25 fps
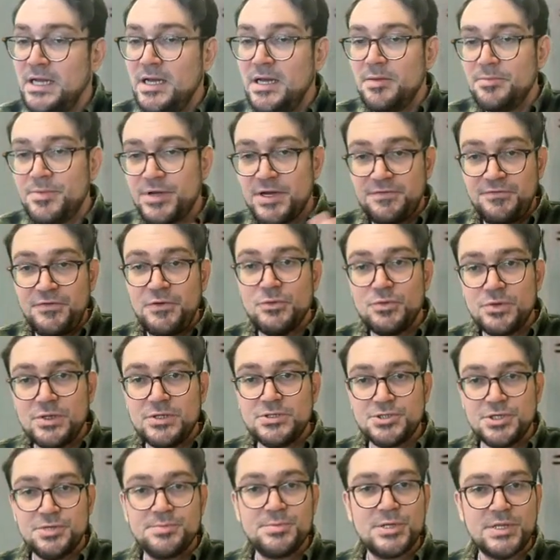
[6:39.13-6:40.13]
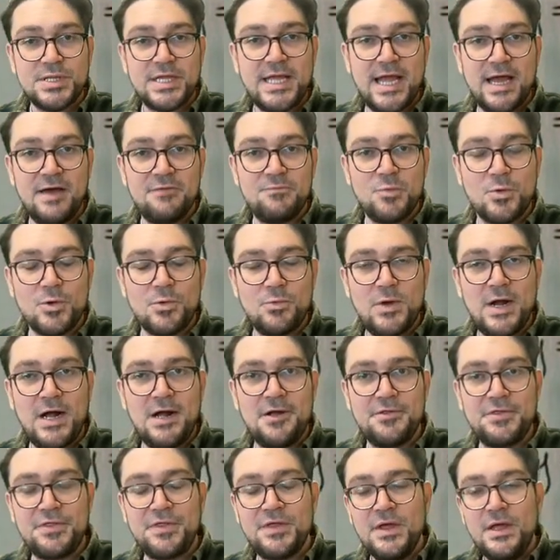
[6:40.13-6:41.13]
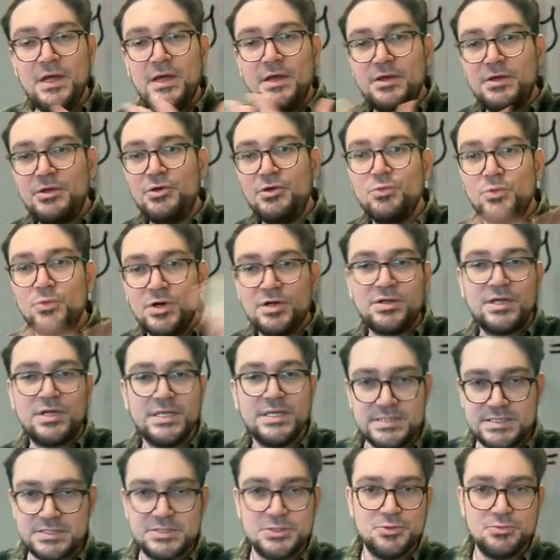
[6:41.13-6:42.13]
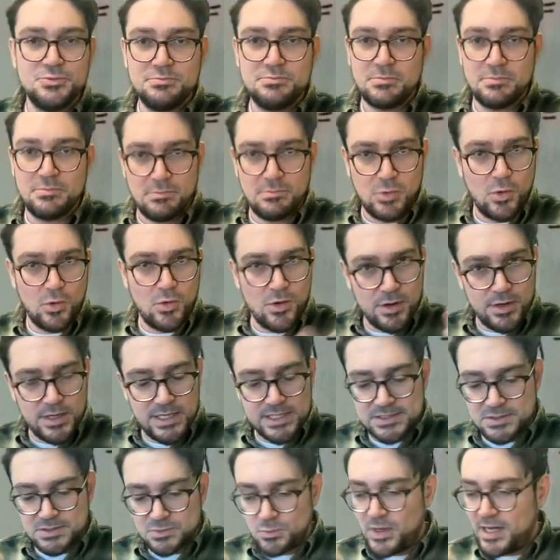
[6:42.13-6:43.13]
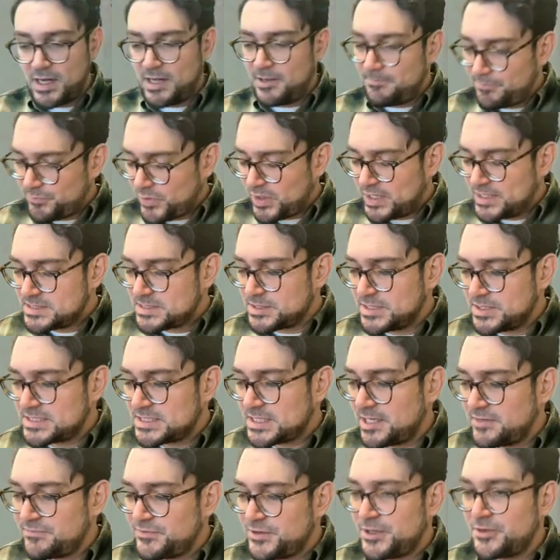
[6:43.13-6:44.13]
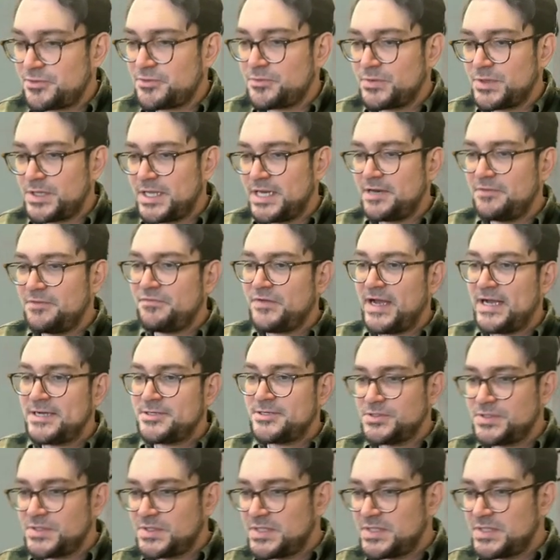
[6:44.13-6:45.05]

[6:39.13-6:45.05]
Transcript: But if you legitimately have more wealth, you will consume more as well, right? So that's kind of another related factor to